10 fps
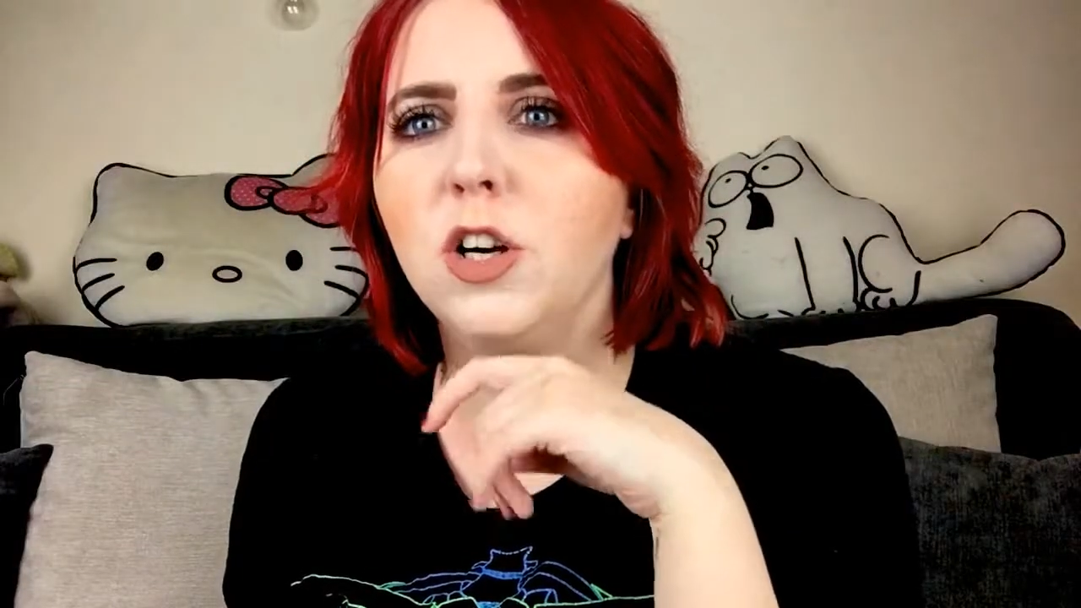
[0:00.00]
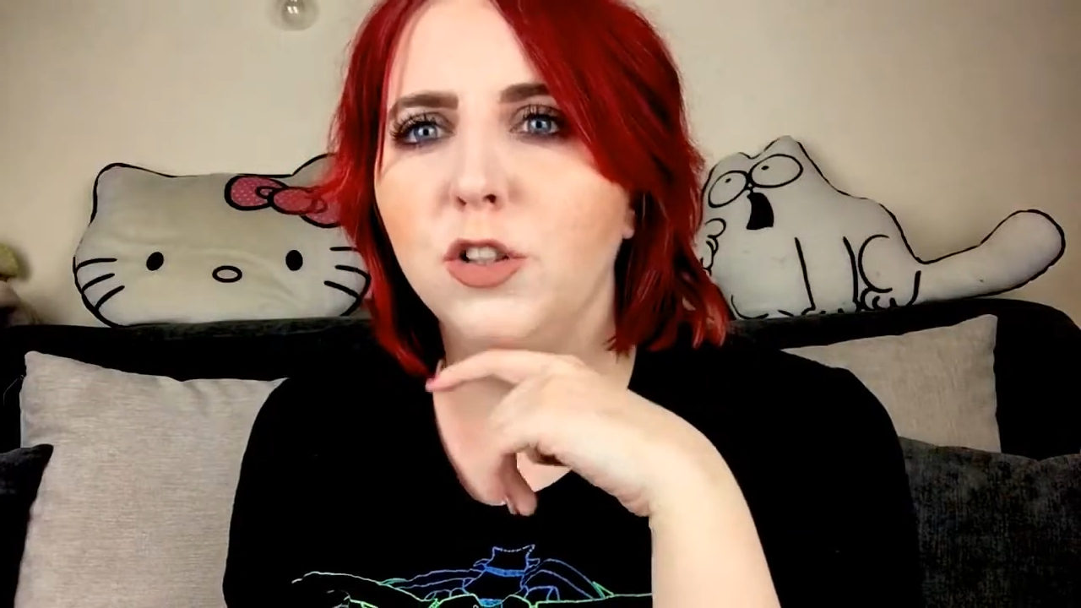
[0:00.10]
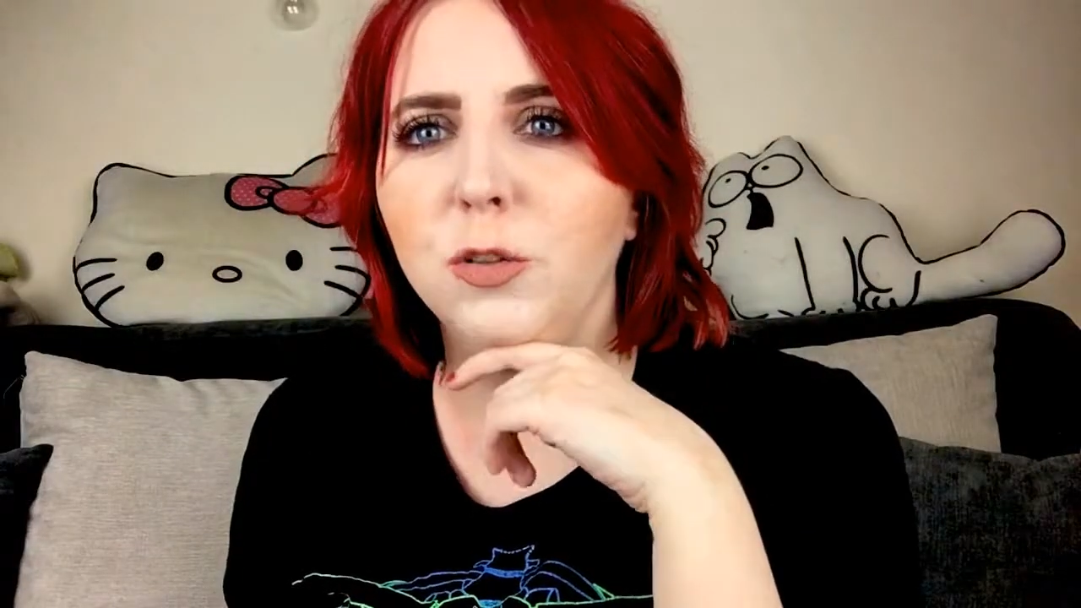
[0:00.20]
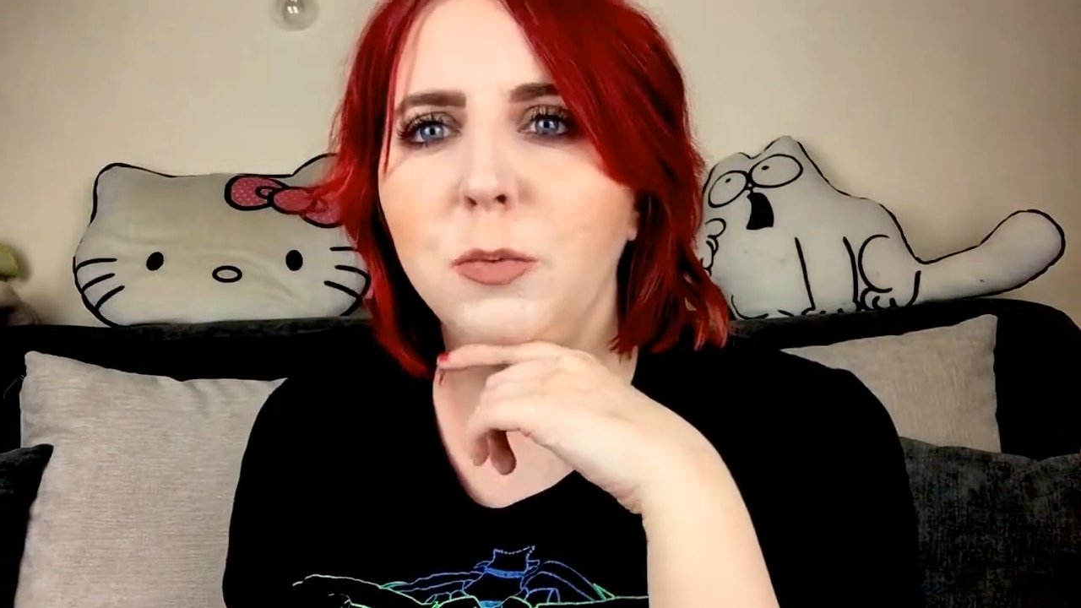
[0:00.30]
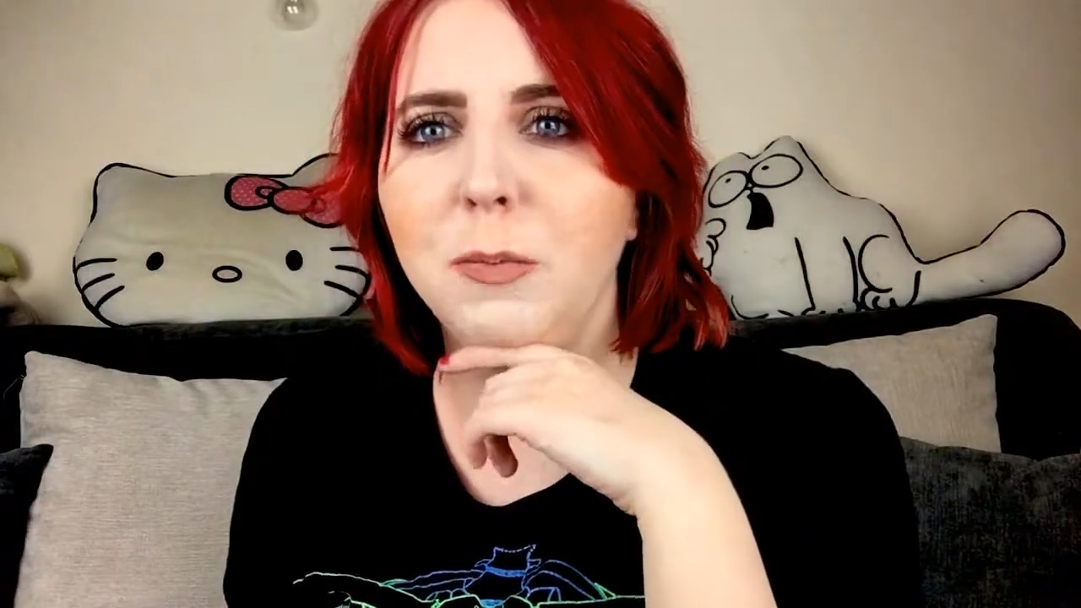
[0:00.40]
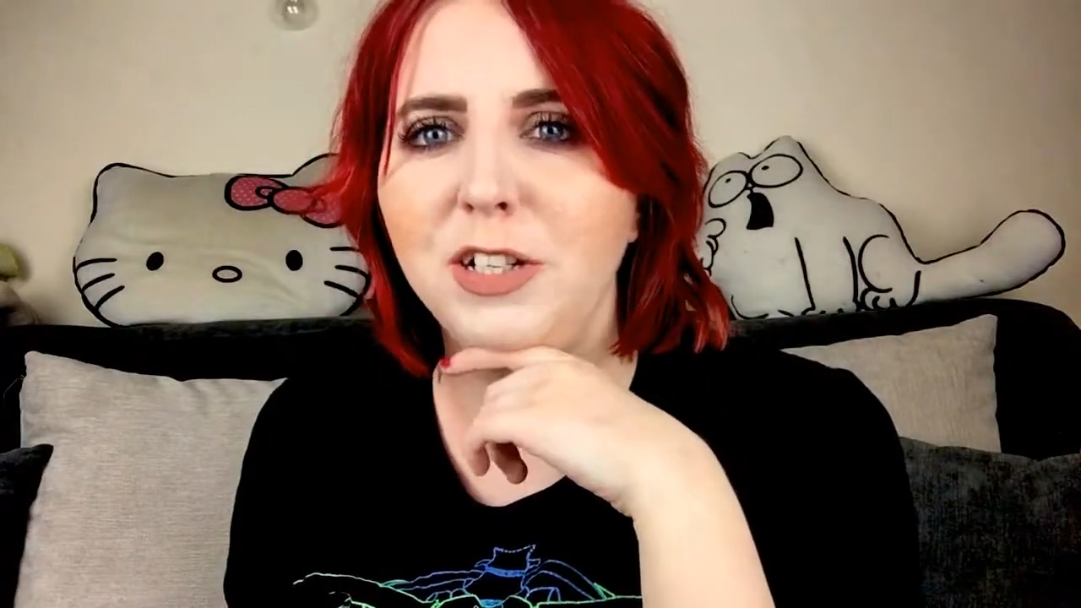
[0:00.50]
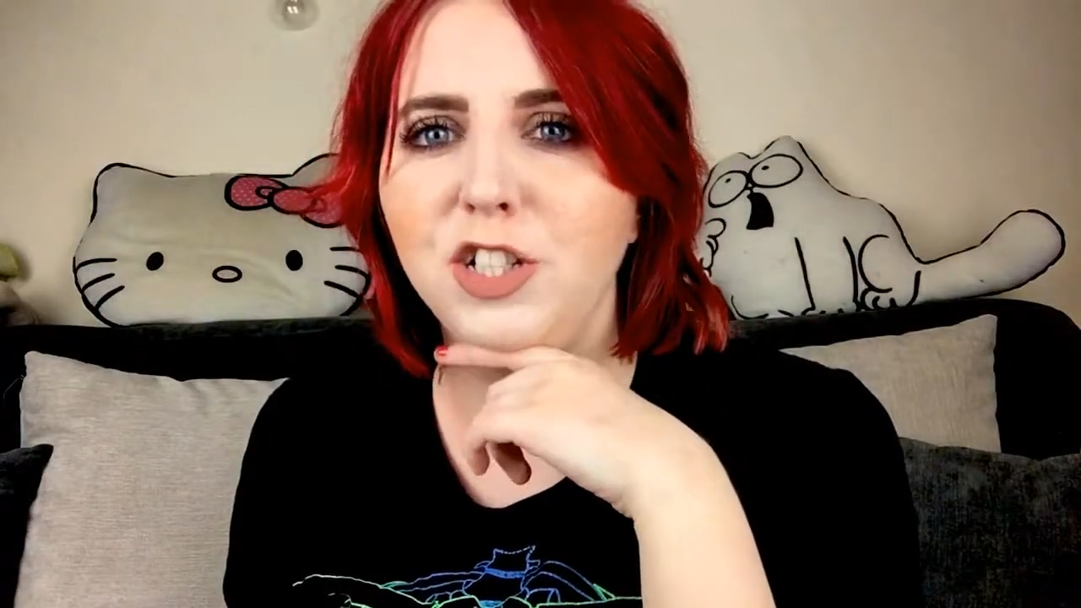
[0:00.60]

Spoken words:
honourable